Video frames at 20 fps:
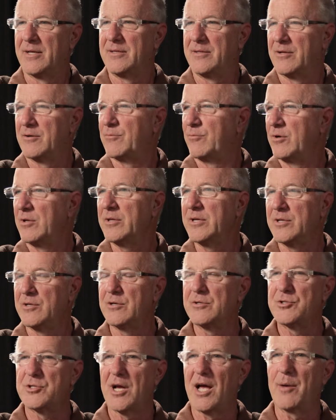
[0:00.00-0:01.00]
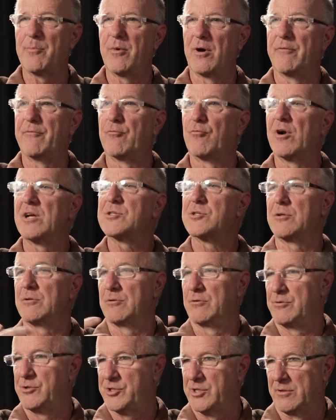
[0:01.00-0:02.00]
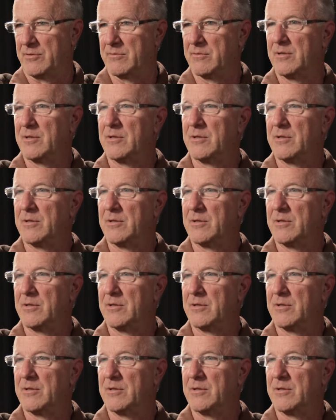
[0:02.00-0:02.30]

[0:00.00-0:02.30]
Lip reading: They did a really good job of resolution.